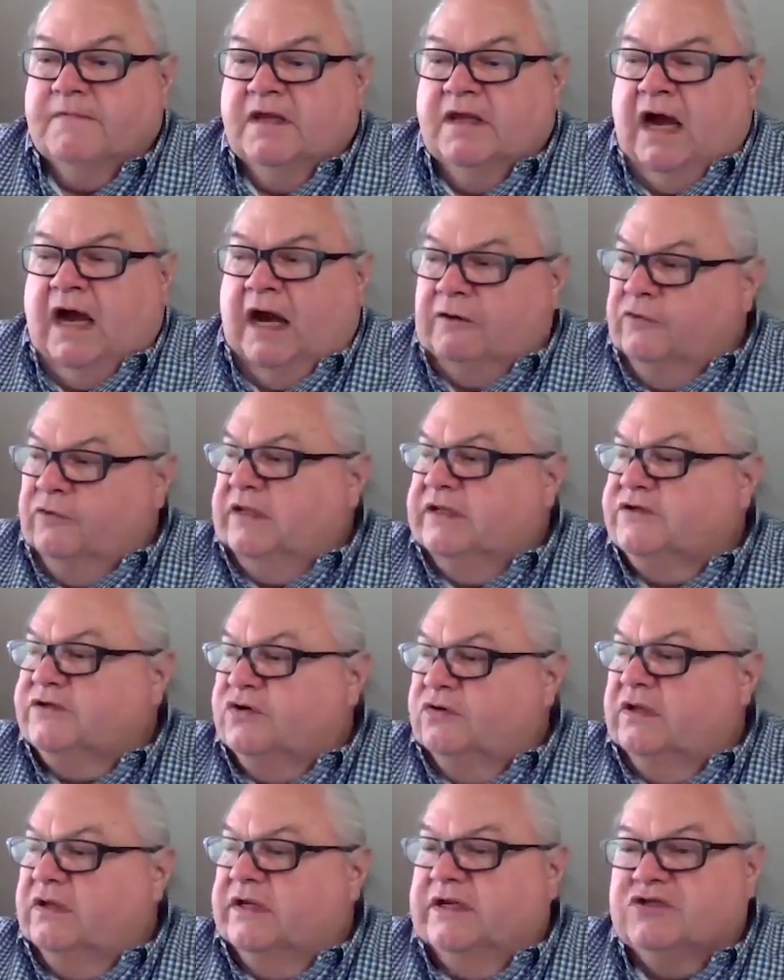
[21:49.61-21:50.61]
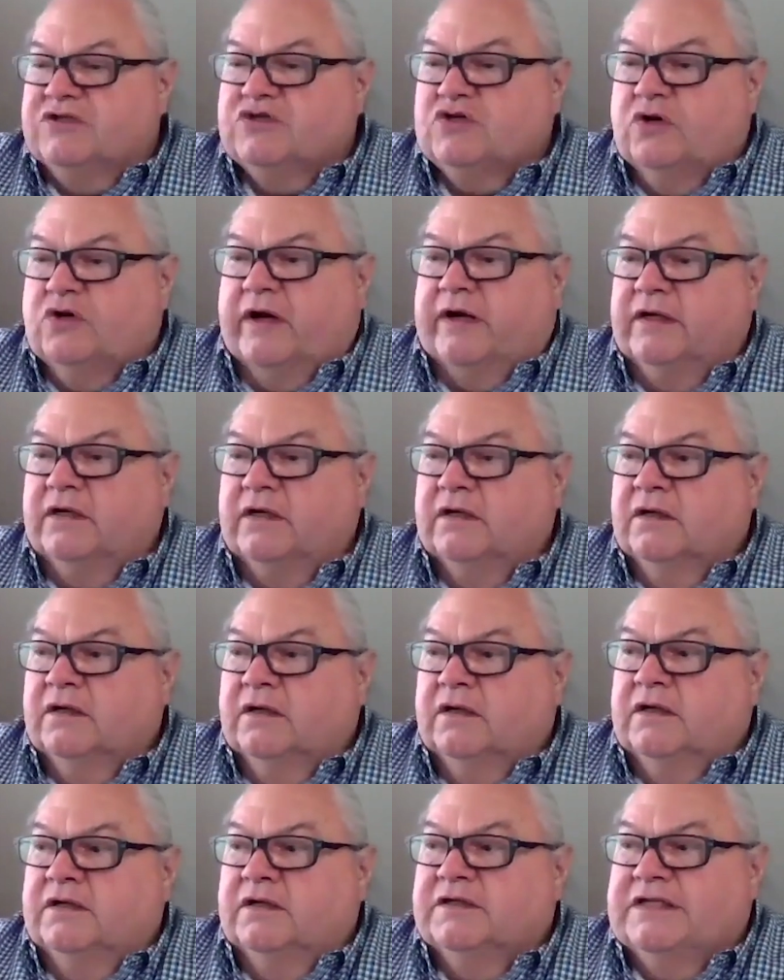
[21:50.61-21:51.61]
really, truly enjoy
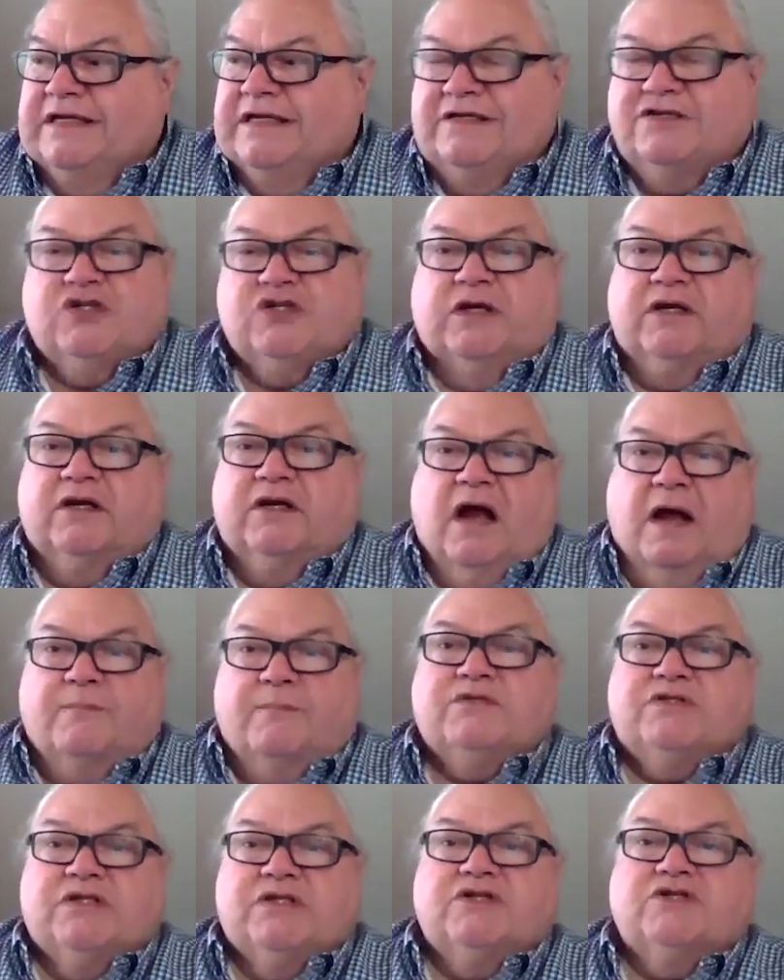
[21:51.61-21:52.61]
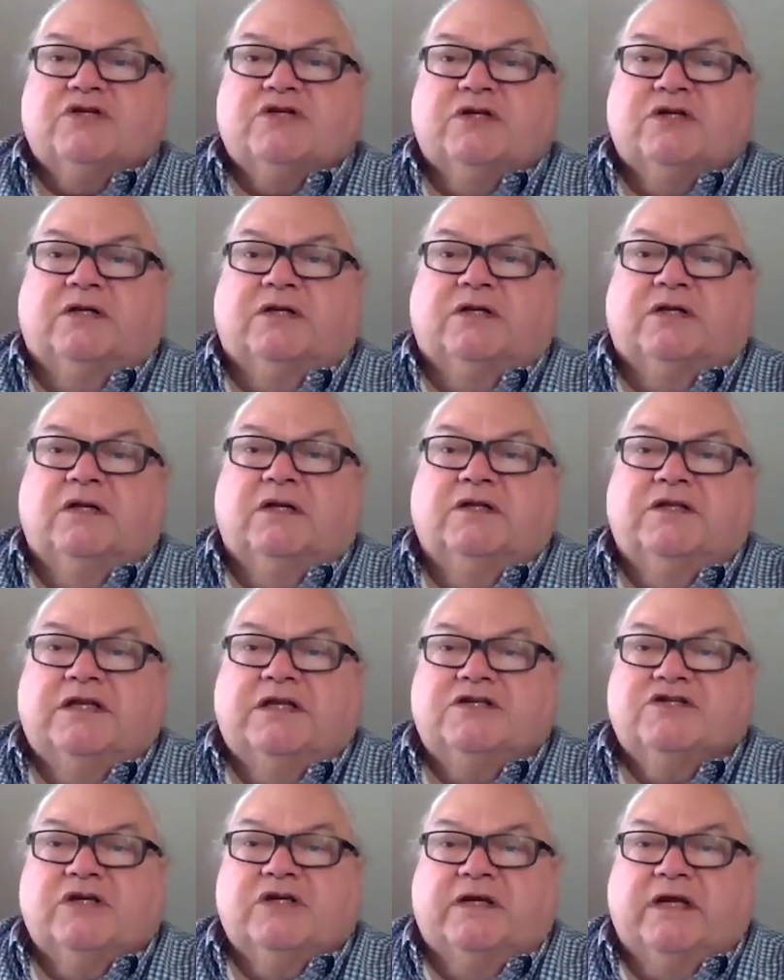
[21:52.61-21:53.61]
teaching composition and
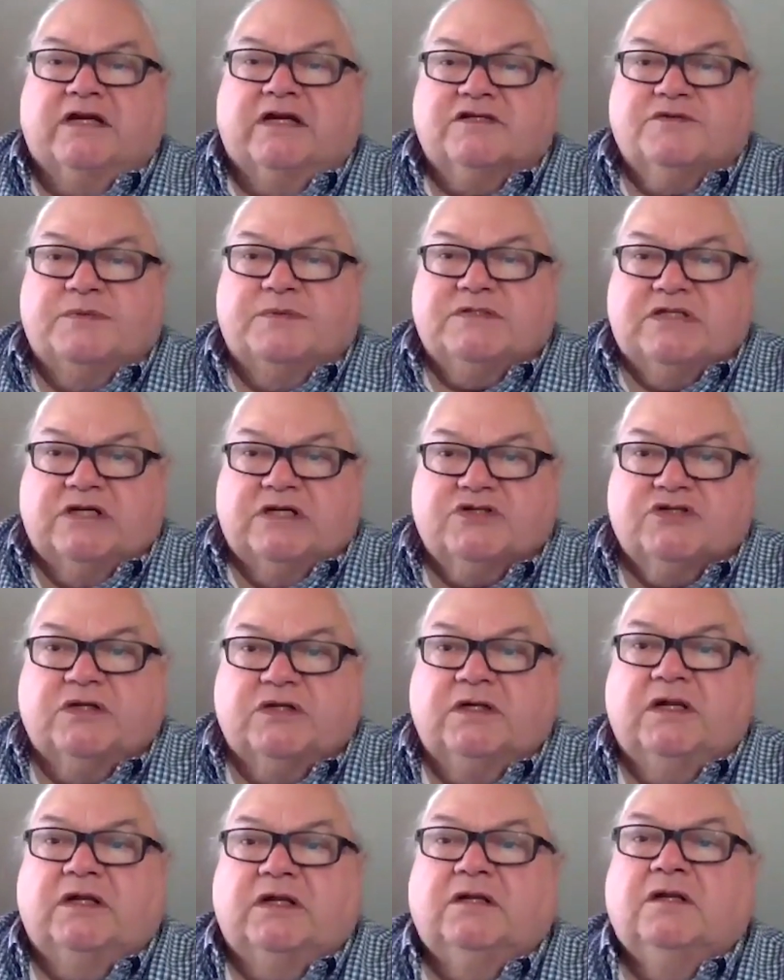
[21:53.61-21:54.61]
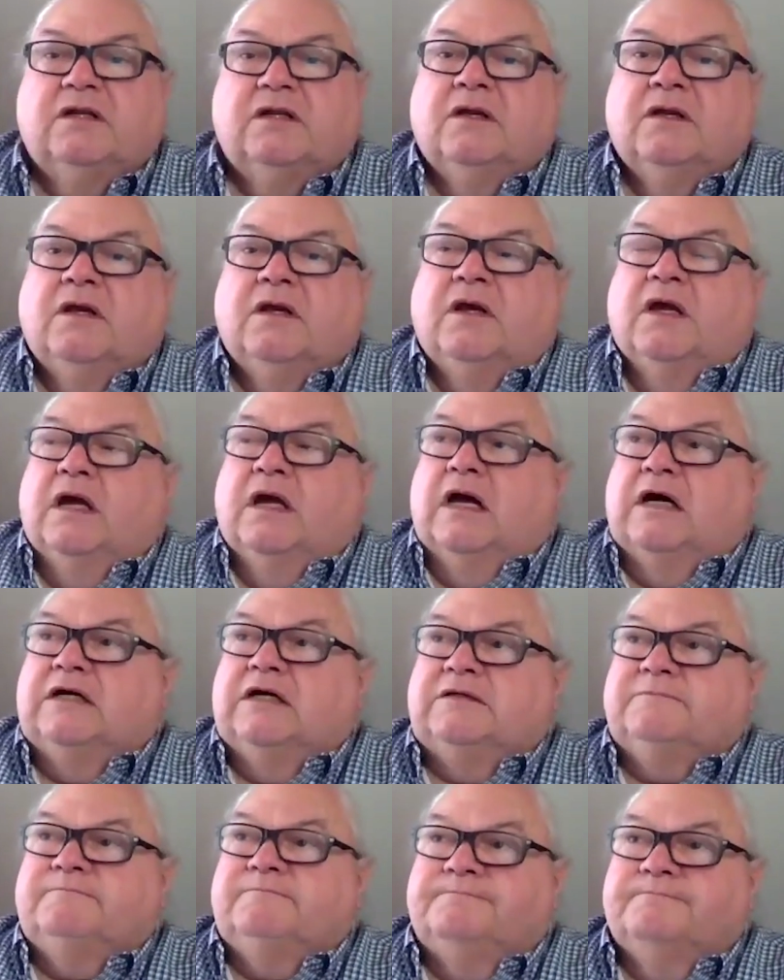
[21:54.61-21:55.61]
teaching exposition, and
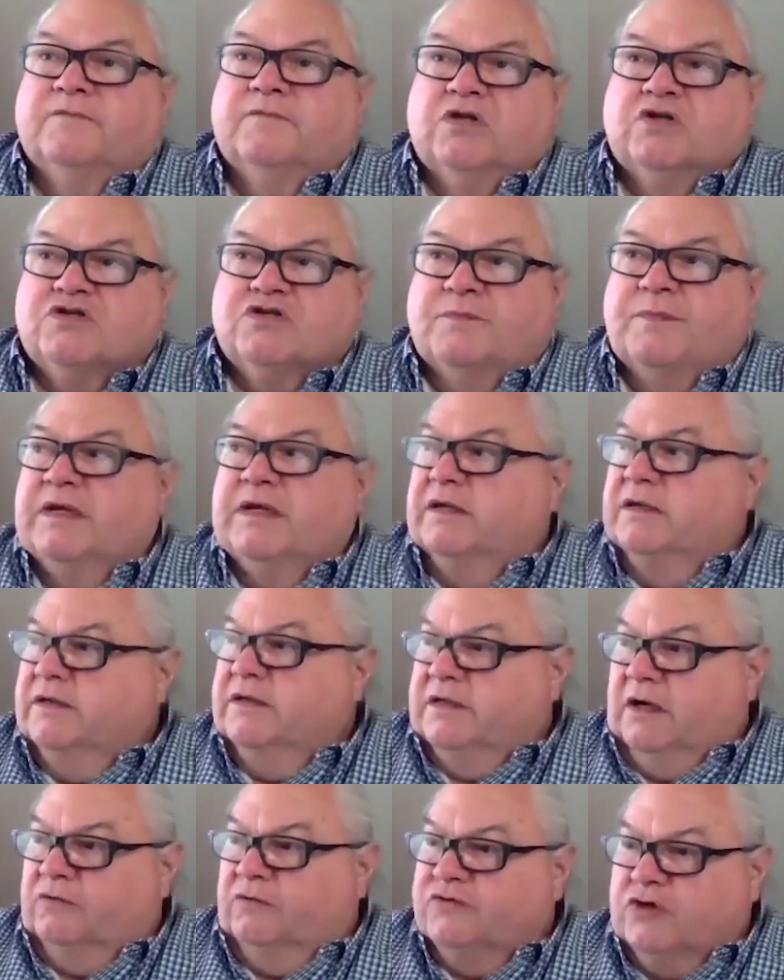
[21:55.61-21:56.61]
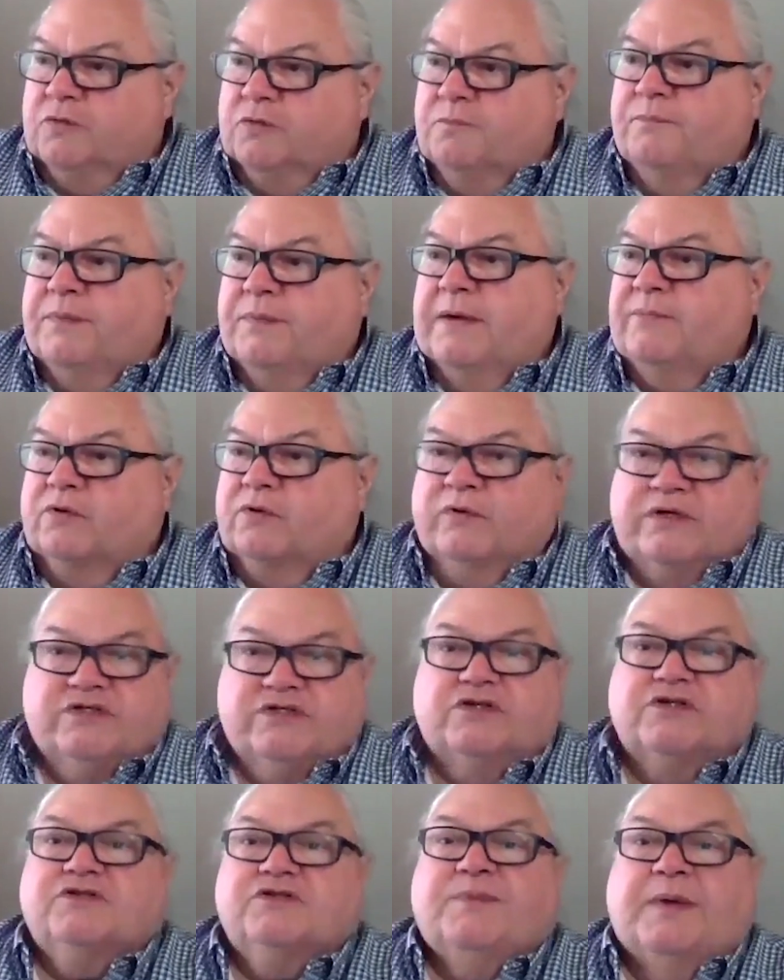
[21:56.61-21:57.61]
used to be, term paper,
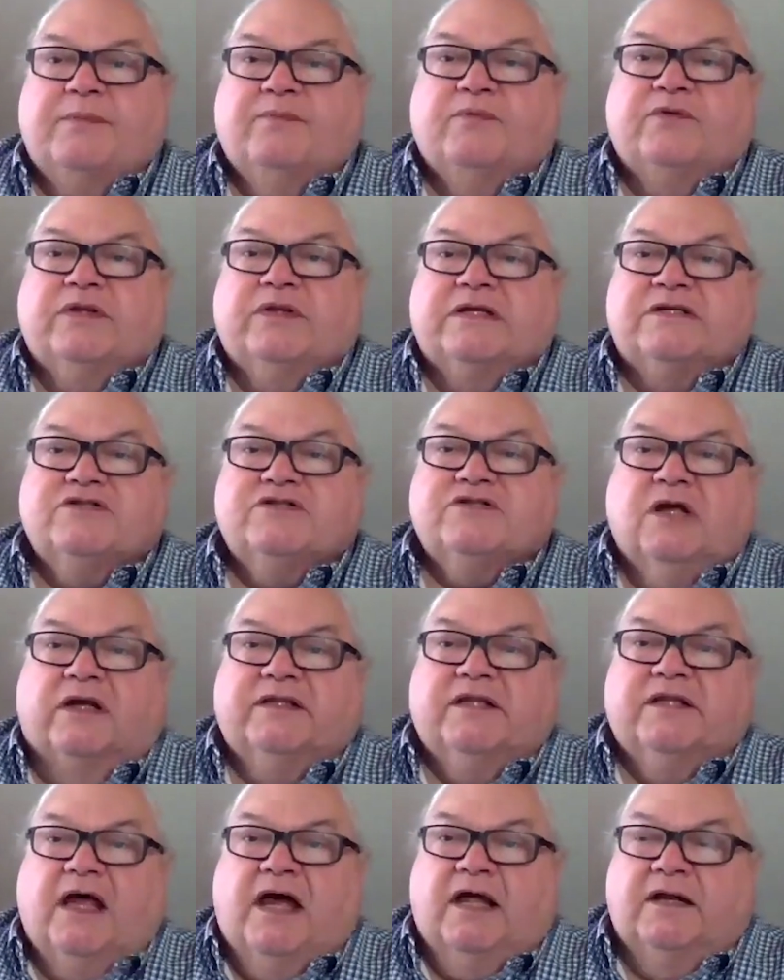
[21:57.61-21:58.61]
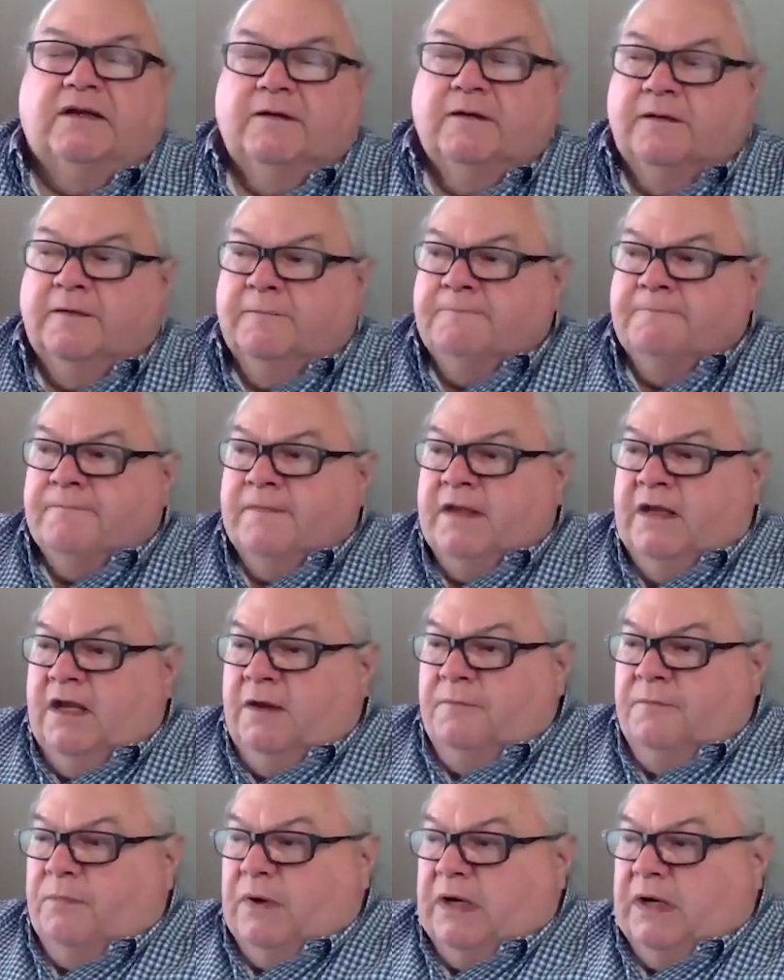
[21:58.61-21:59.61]
research paper, things like that.
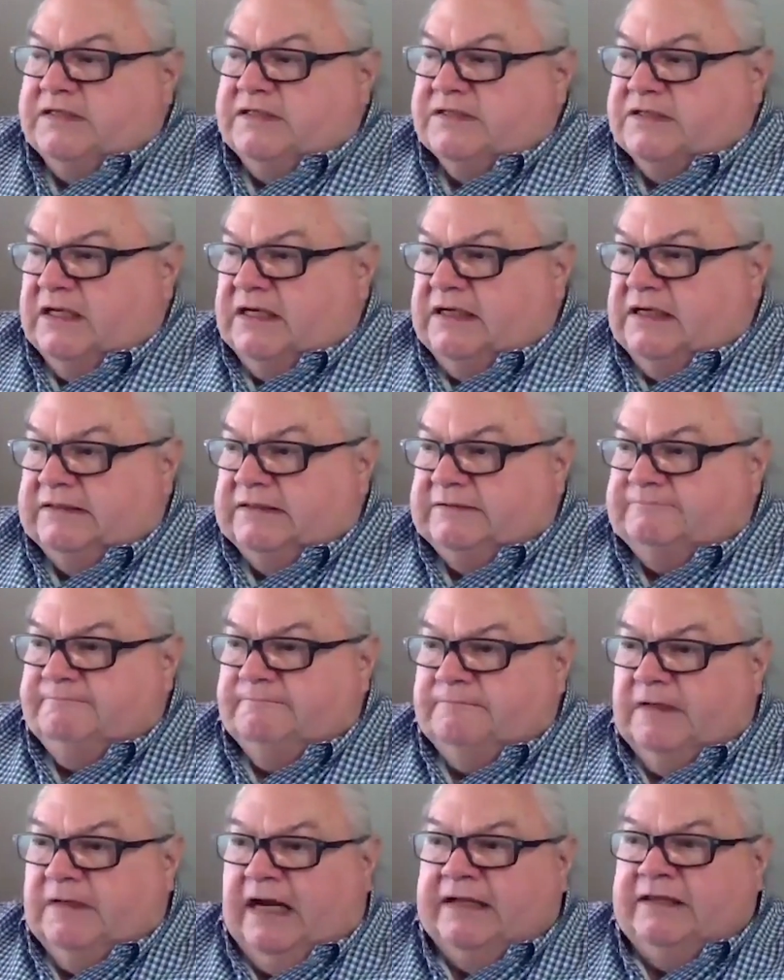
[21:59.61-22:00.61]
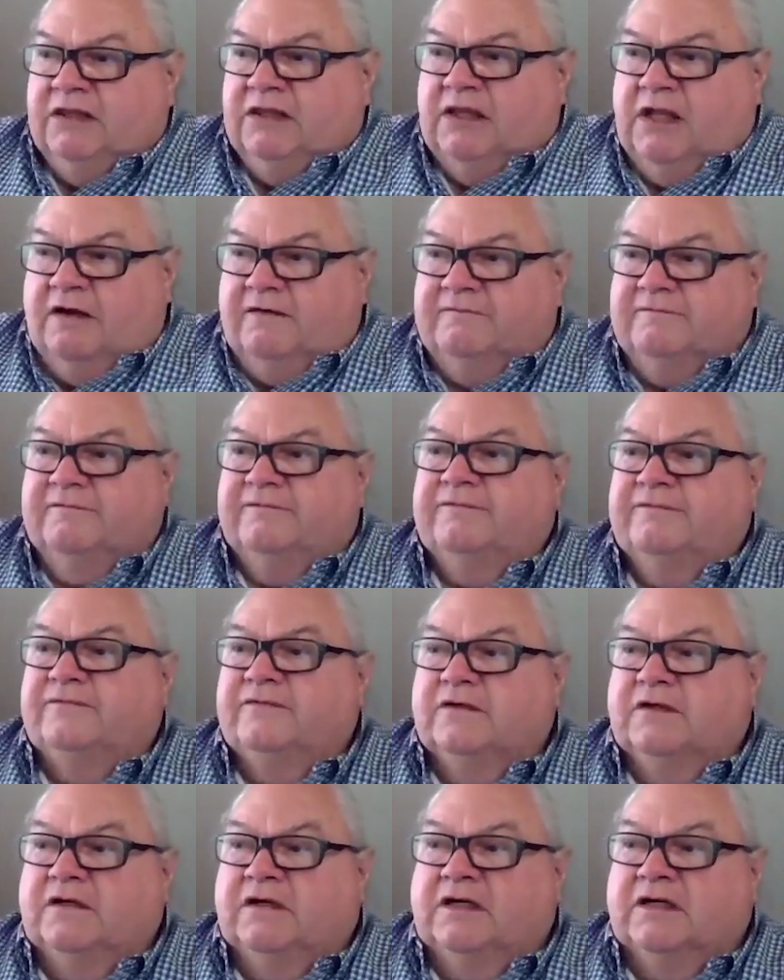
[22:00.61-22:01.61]
But I love
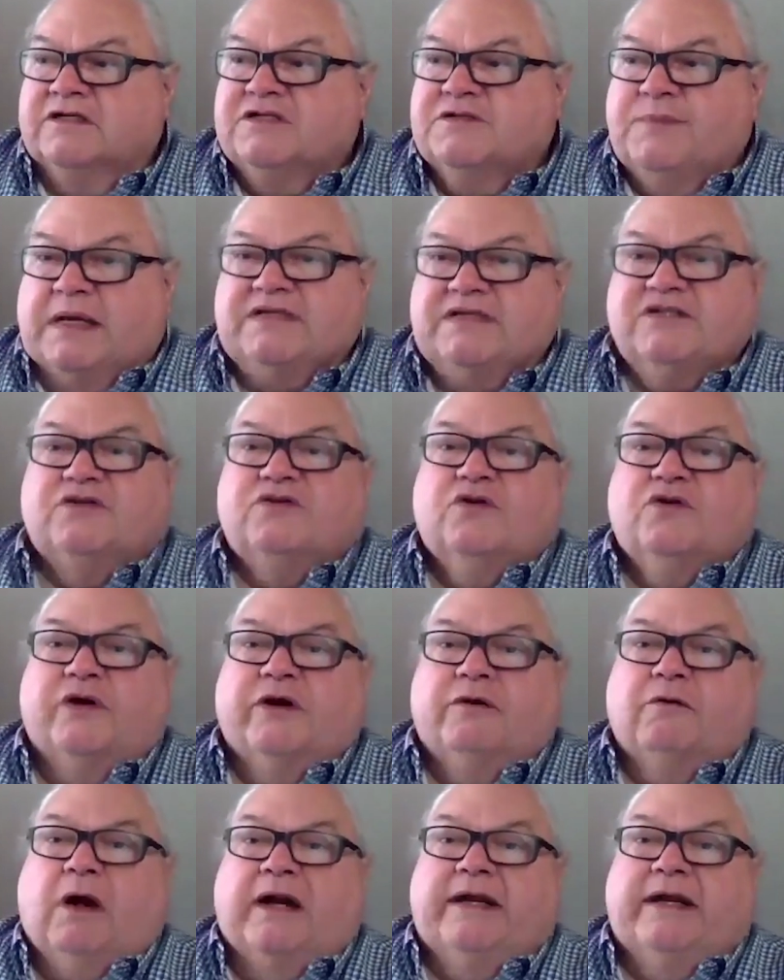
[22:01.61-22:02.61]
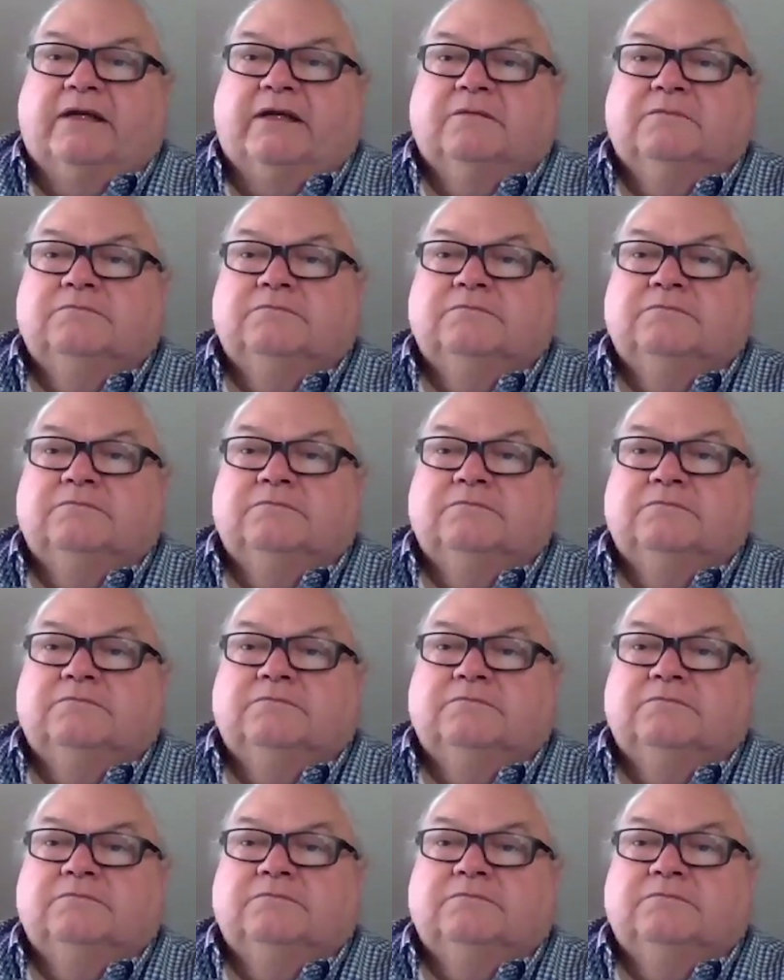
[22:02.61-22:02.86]
expository writing.